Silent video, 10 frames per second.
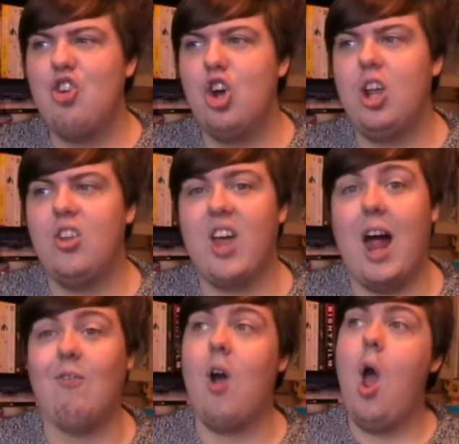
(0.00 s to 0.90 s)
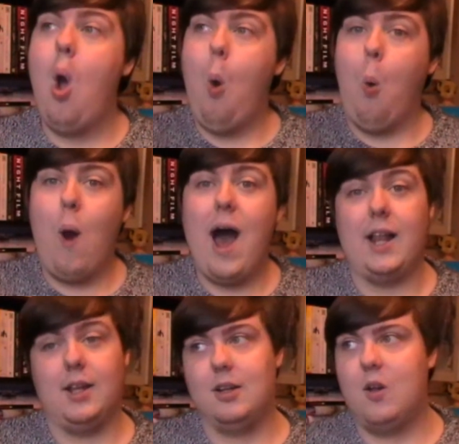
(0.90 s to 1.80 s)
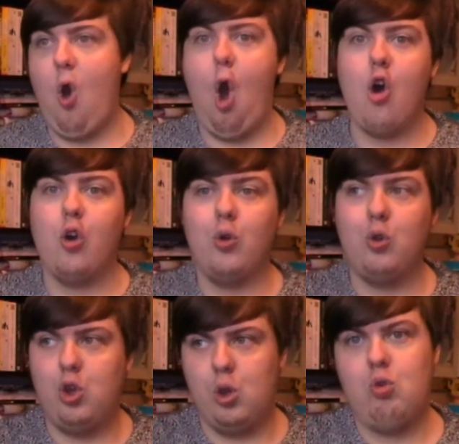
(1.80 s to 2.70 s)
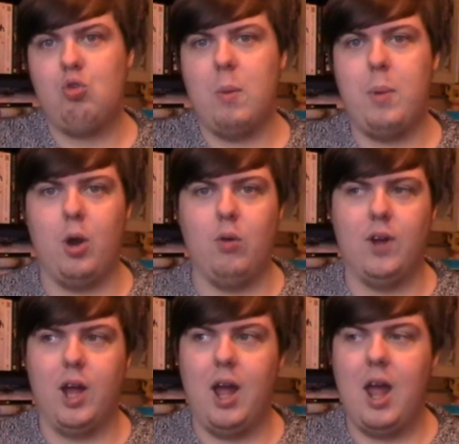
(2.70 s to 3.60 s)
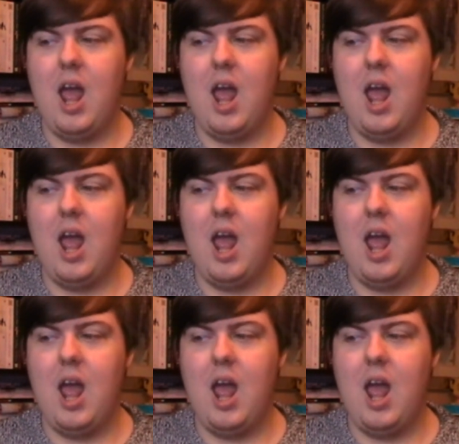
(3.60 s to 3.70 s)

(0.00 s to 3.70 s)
enjoying yourself. Well, you trip over.